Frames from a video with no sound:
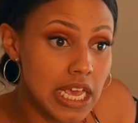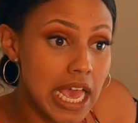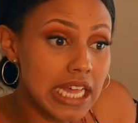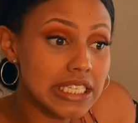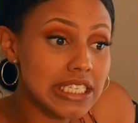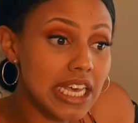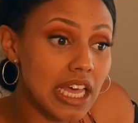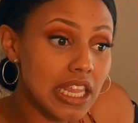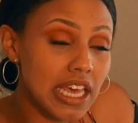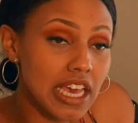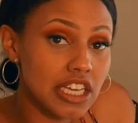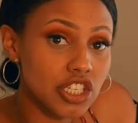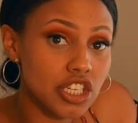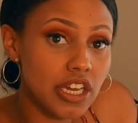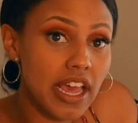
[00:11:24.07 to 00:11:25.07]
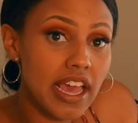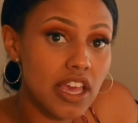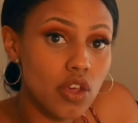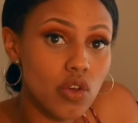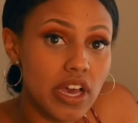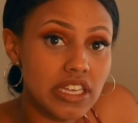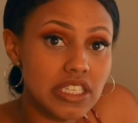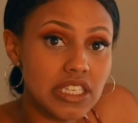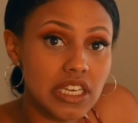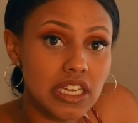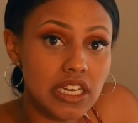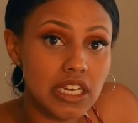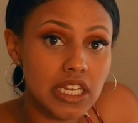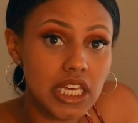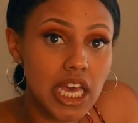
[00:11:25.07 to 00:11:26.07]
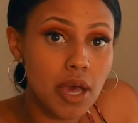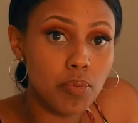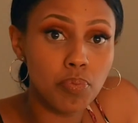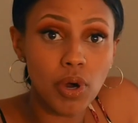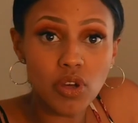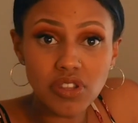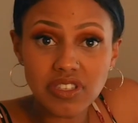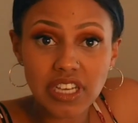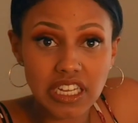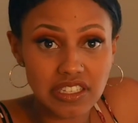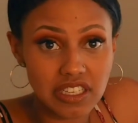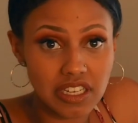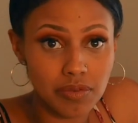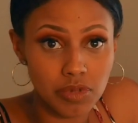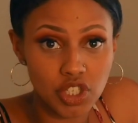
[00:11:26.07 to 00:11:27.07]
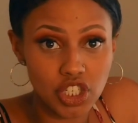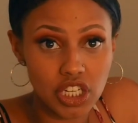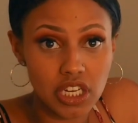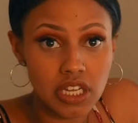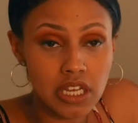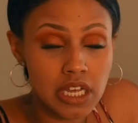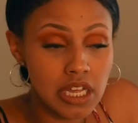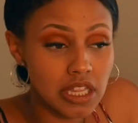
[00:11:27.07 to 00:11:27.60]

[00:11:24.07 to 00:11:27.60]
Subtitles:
and tell the agent, hey, you guys can get both sides of the commission,